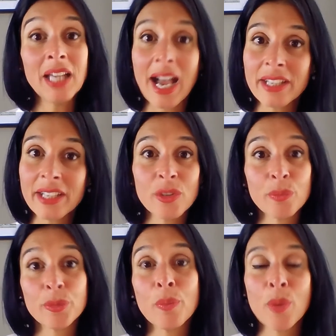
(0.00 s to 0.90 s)
hired or
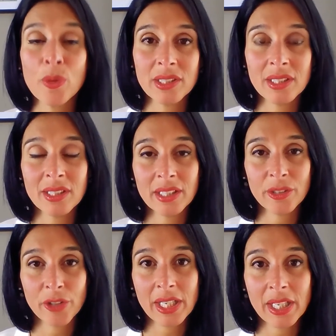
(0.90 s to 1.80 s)
promoted in that
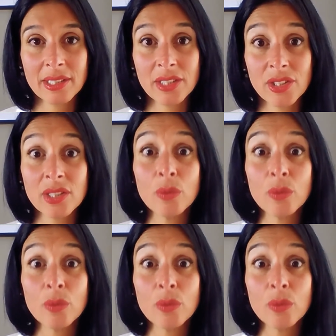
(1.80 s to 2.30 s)
organization.